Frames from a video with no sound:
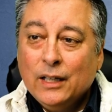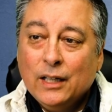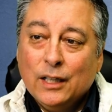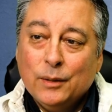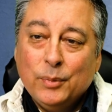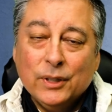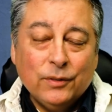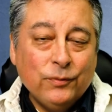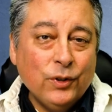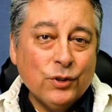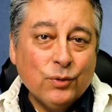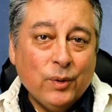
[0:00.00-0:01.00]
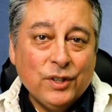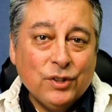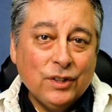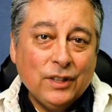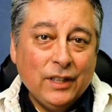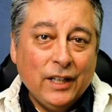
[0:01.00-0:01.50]
Uh, but the first
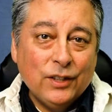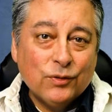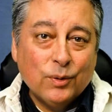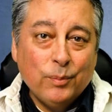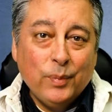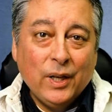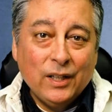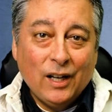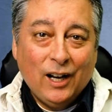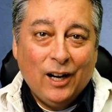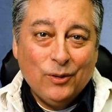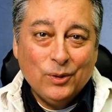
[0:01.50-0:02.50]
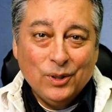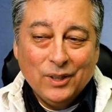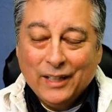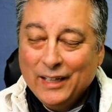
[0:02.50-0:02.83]
question today is from Ben Auer,